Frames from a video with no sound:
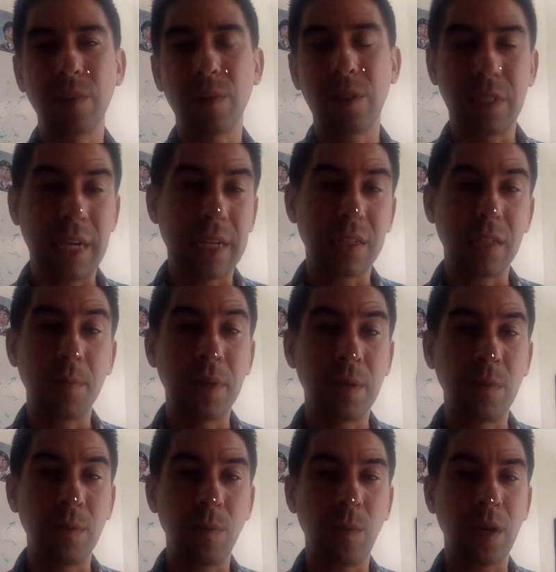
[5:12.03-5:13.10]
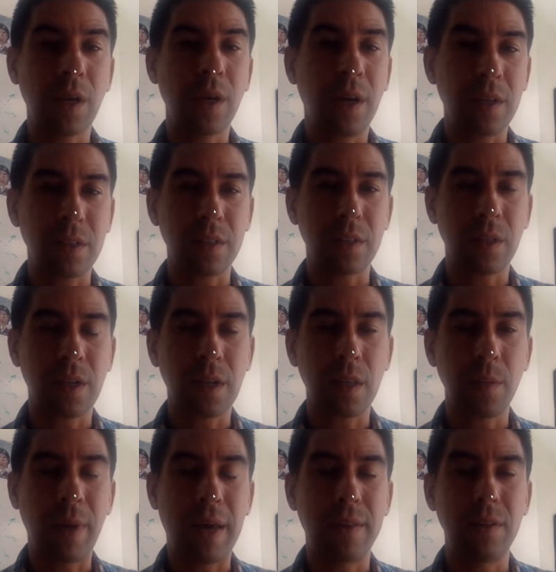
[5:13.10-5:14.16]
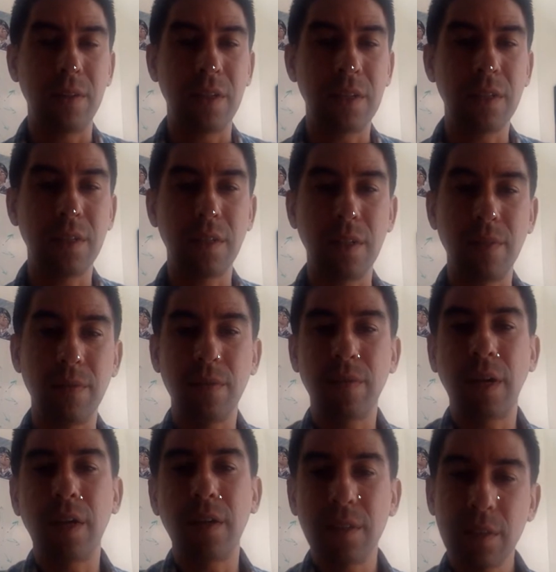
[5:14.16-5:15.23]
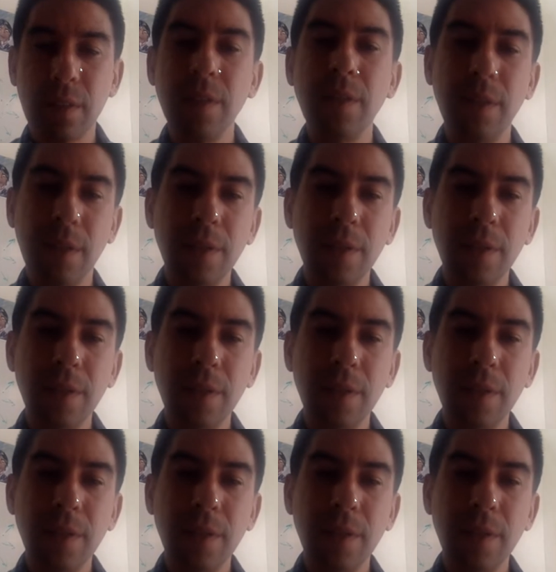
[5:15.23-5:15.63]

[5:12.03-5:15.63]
which has actually been what causes a lot of the pathogenicity of the virus.